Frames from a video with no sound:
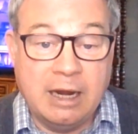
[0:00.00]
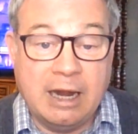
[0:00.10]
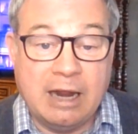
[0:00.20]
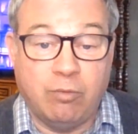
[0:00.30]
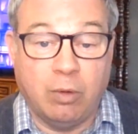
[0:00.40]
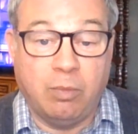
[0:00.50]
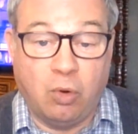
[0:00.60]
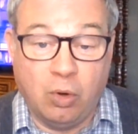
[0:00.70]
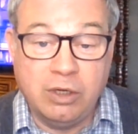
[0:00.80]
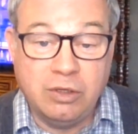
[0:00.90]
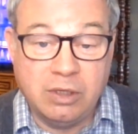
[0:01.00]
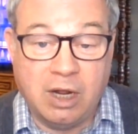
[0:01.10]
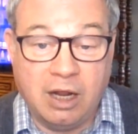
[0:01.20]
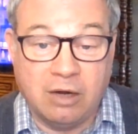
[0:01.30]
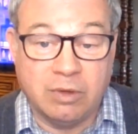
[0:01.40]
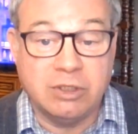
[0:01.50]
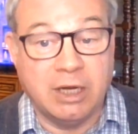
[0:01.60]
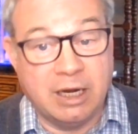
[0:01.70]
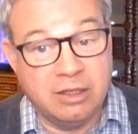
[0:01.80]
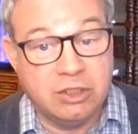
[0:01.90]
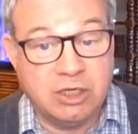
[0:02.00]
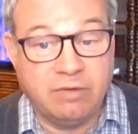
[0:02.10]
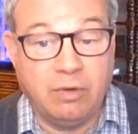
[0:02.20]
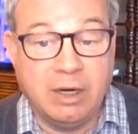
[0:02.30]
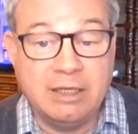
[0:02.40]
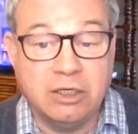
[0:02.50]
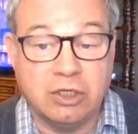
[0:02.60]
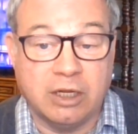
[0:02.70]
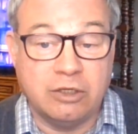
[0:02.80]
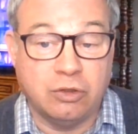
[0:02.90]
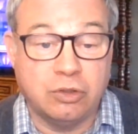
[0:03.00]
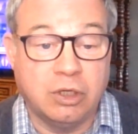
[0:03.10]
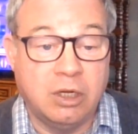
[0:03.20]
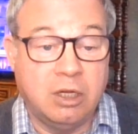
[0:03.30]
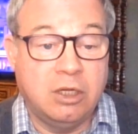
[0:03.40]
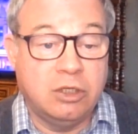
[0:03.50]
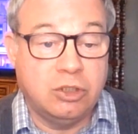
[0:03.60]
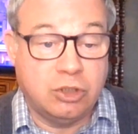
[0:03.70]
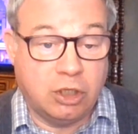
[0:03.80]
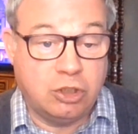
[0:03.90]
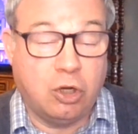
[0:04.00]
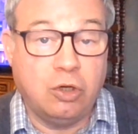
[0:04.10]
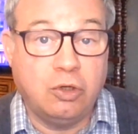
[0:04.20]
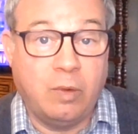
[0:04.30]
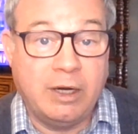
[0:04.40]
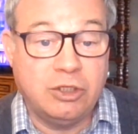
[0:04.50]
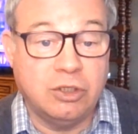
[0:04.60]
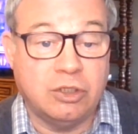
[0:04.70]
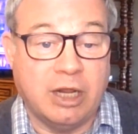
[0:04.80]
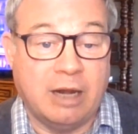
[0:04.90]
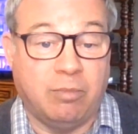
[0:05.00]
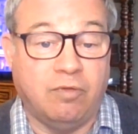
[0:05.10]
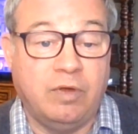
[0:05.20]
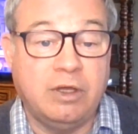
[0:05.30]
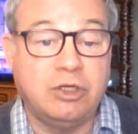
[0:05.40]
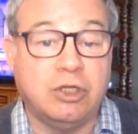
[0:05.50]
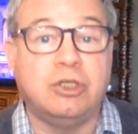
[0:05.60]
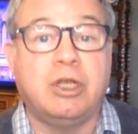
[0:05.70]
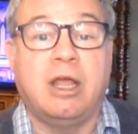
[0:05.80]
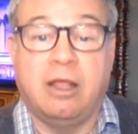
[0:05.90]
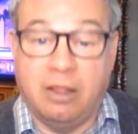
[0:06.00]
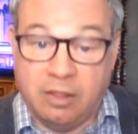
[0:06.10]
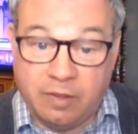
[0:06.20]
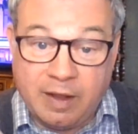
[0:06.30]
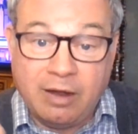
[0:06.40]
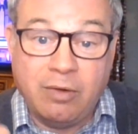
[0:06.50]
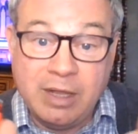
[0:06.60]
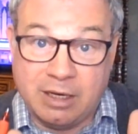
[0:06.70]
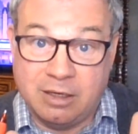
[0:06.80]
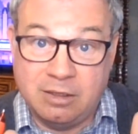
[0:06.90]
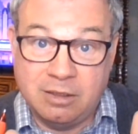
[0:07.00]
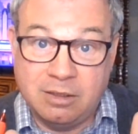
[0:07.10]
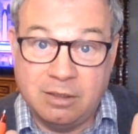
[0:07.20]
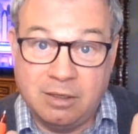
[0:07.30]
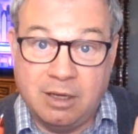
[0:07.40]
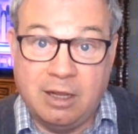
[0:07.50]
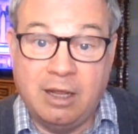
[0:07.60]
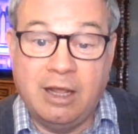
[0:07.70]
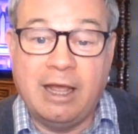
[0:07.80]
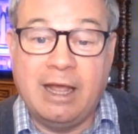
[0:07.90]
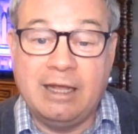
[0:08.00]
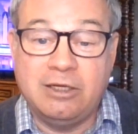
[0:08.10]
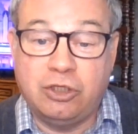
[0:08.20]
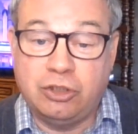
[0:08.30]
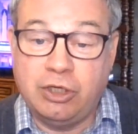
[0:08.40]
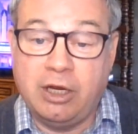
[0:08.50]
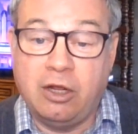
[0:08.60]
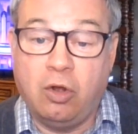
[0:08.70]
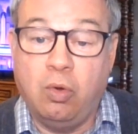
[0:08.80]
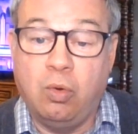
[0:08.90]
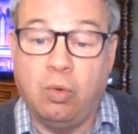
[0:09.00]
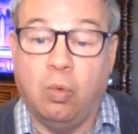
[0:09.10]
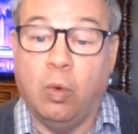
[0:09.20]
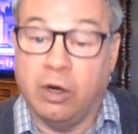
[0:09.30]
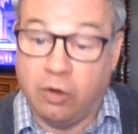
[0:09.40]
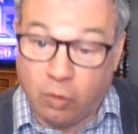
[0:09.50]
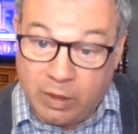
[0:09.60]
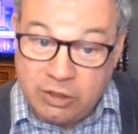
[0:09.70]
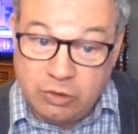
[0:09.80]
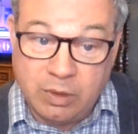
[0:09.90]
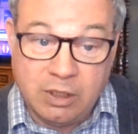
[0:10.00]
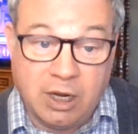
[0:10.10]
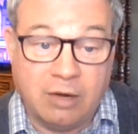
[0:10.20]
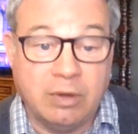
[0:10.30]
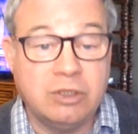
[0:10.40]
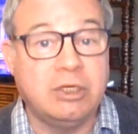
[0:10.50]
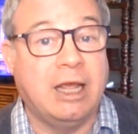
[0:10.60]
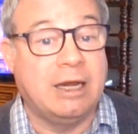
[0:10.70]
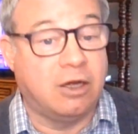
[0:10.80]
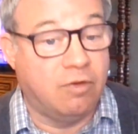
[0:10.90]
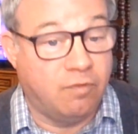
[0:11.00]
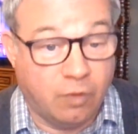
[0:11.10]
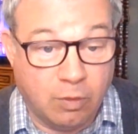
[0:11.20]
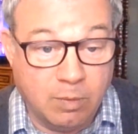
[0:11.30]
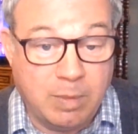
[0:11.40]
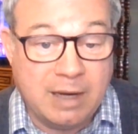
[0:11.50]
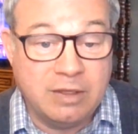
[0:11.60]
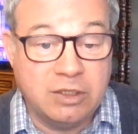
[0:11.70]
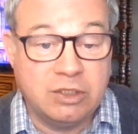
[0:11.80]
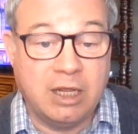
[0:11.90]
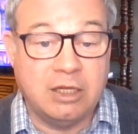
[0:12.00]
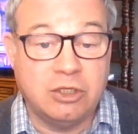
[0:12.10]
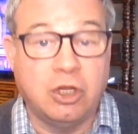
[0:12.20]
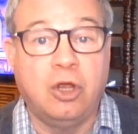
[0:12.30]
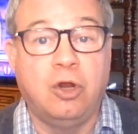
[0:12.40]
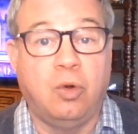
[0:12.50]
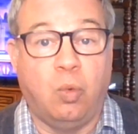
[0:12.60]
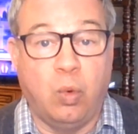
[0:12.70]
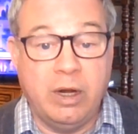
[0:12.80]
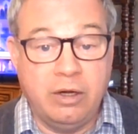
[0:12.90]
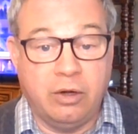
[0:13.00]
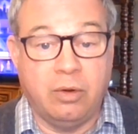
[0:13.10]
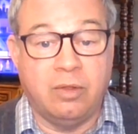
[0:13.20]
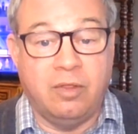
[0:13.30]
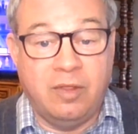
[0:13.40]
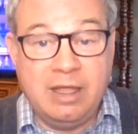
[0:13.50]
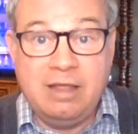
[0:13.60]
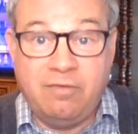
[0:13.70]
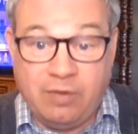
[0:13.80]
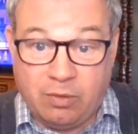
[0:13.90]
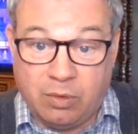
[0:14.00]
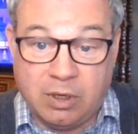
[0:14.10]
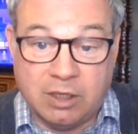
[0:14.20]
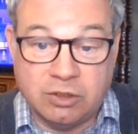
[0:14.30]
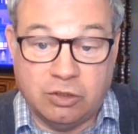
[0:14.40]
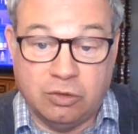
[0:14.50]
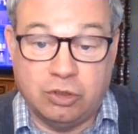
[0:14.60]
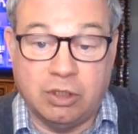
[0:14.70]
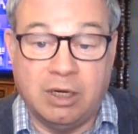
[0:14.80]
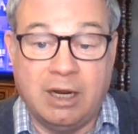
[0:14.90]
and reporting to Congress and the several legislatures such alterations and provisions therein as shall, when agreed to in Congress and confirmed by the states, render the federal Constitution